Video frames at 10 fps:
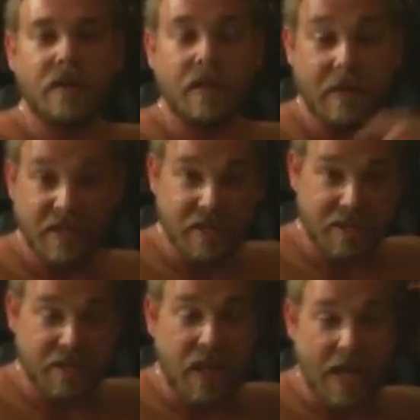I mean, it's
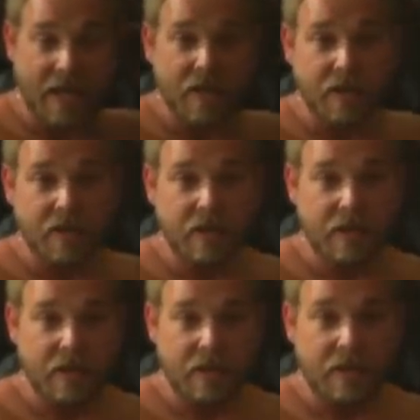slight,
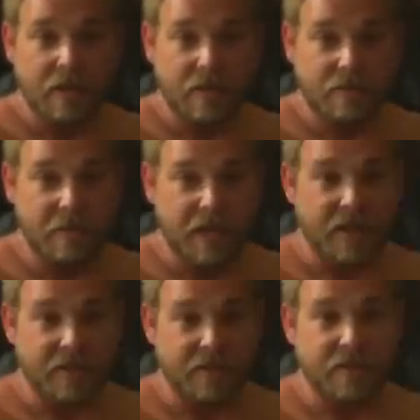but
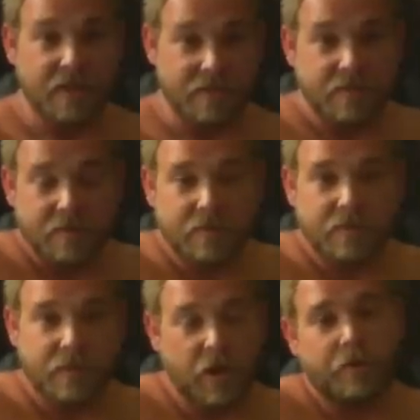it's
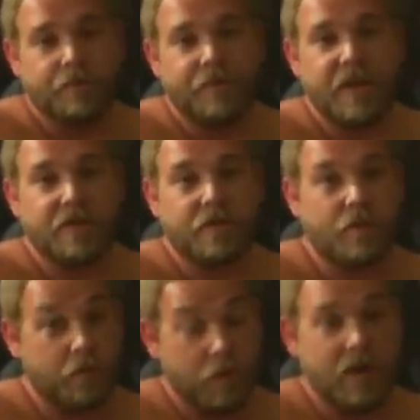you know, it's
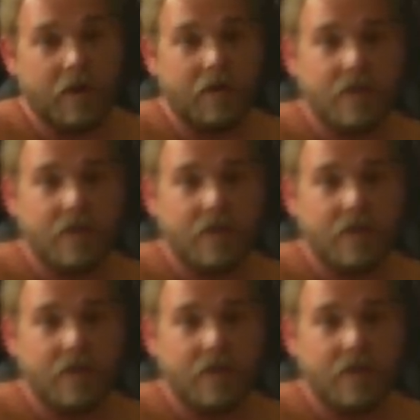real.